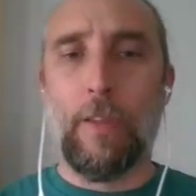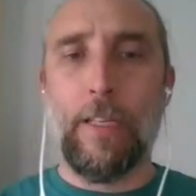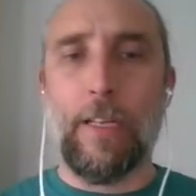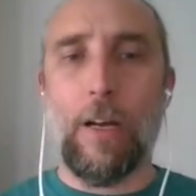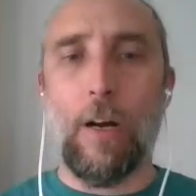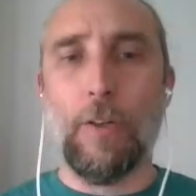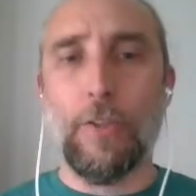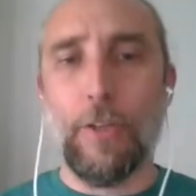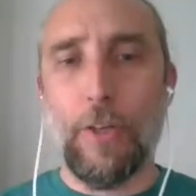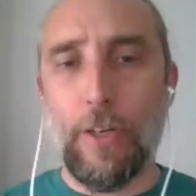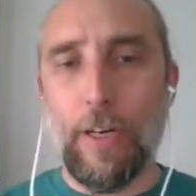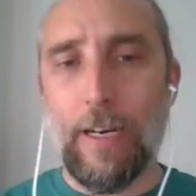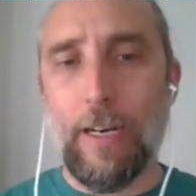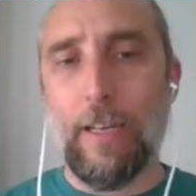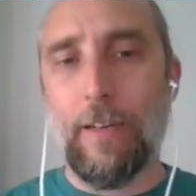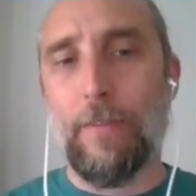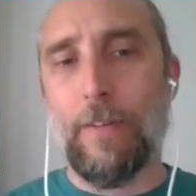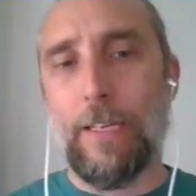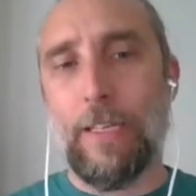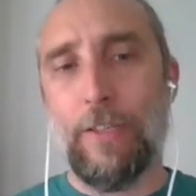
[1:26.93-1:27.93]
The
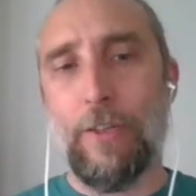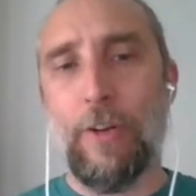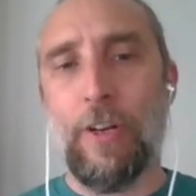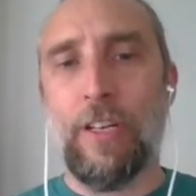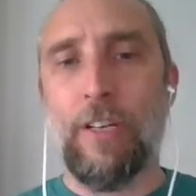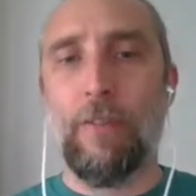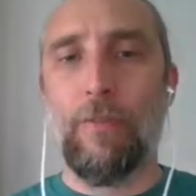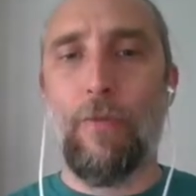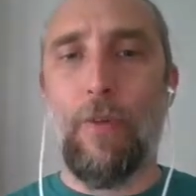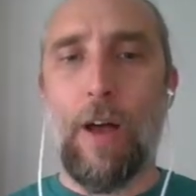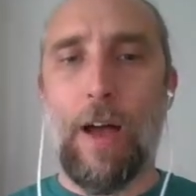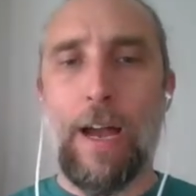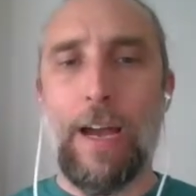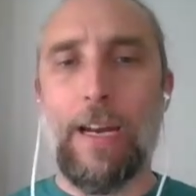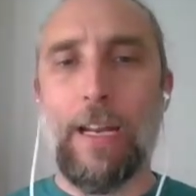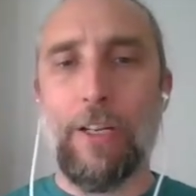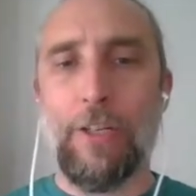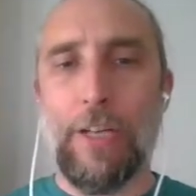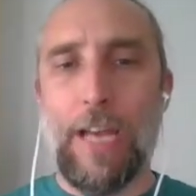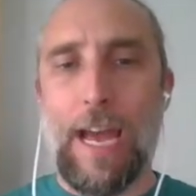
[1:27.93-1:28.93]
alternative is you can
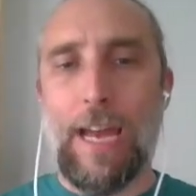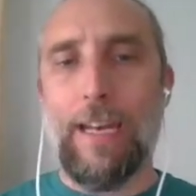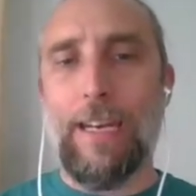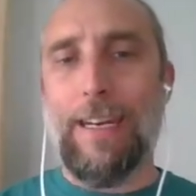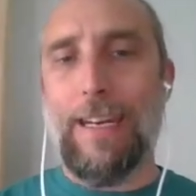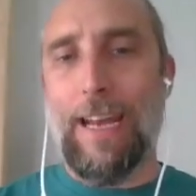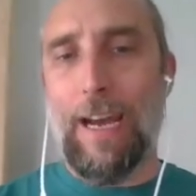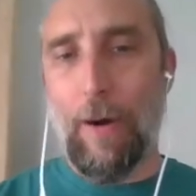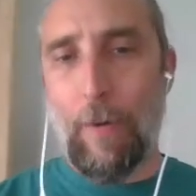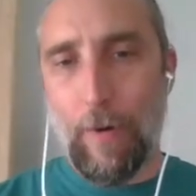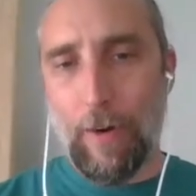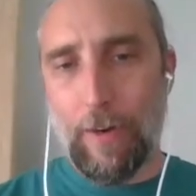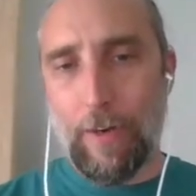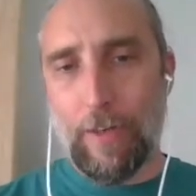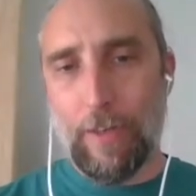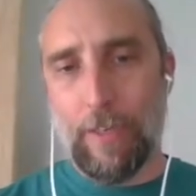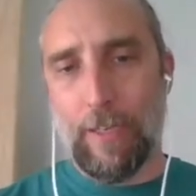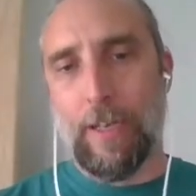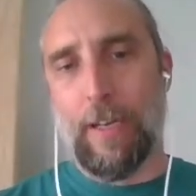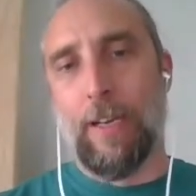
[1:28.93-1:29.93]
define a chat
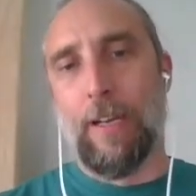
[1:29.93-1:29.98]
network